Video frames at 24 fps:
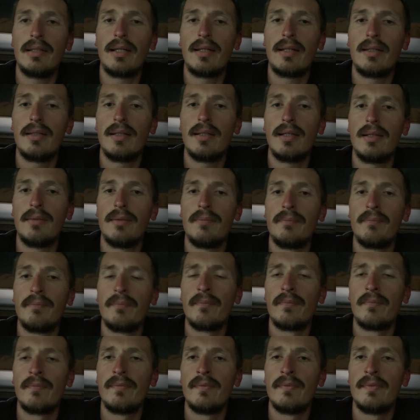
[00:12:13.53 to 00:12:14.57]
and
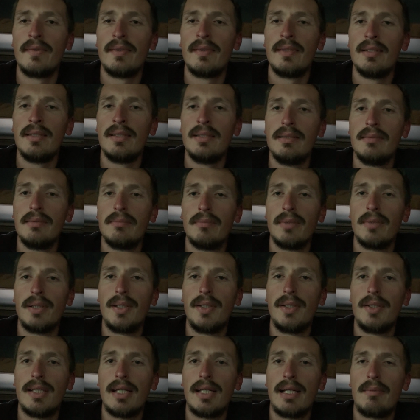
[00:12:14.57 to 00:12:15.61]
by
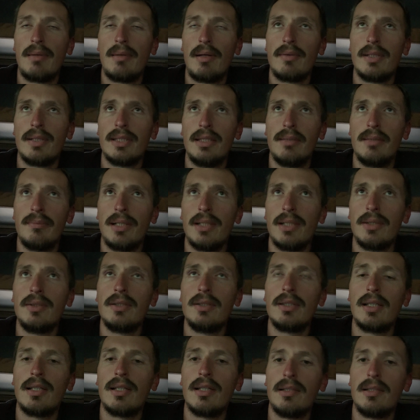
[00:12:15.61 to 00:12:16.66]
the time I was about